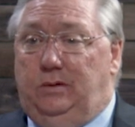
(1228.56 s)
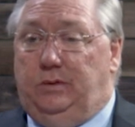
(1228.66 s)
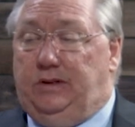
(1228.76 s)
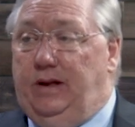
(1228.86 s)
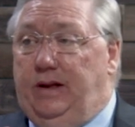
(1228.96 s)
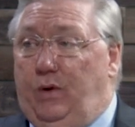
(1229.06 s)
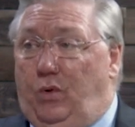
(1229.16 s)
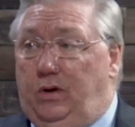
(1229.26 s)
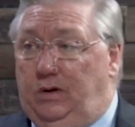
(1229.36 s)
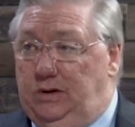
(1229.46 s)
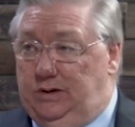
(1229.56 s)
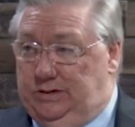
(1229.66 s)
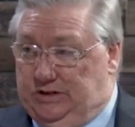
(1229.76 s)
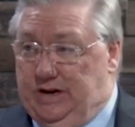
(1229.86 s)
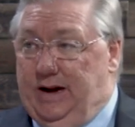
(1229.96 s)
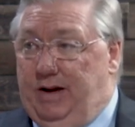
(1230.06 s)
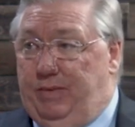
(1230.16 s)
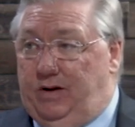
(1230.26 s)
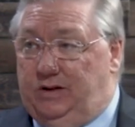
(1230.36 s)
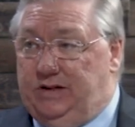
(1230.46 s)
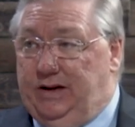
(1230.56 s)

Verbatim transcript: but then they were saved because